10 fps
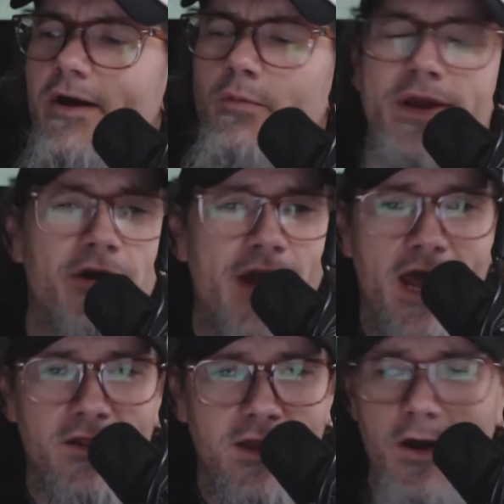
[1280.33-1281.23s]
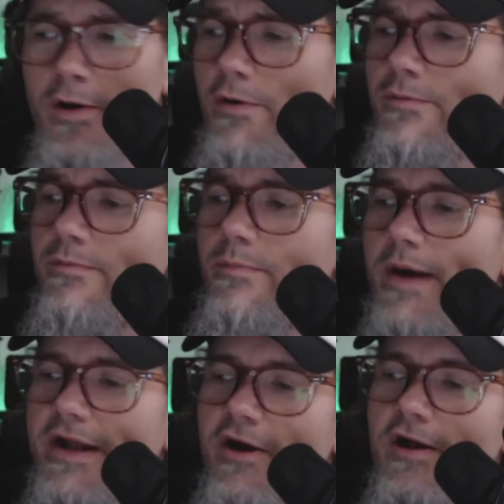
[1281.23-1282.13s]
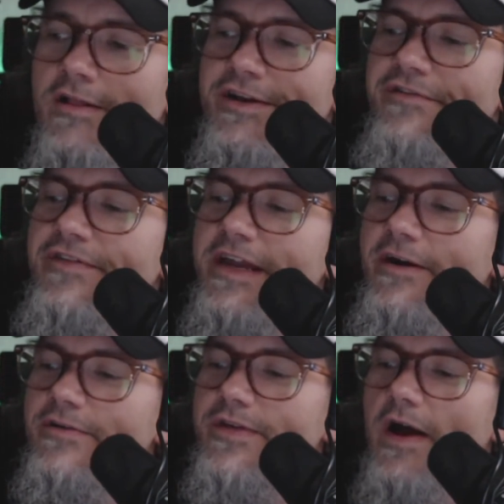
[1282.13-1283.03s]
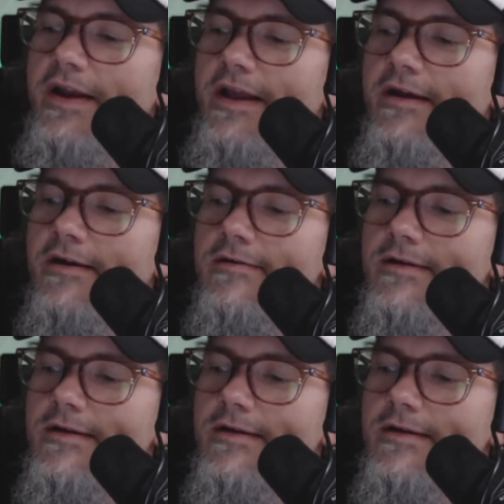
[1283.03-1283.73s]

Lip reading: We Are Not Alone by Carla DeVito's on here.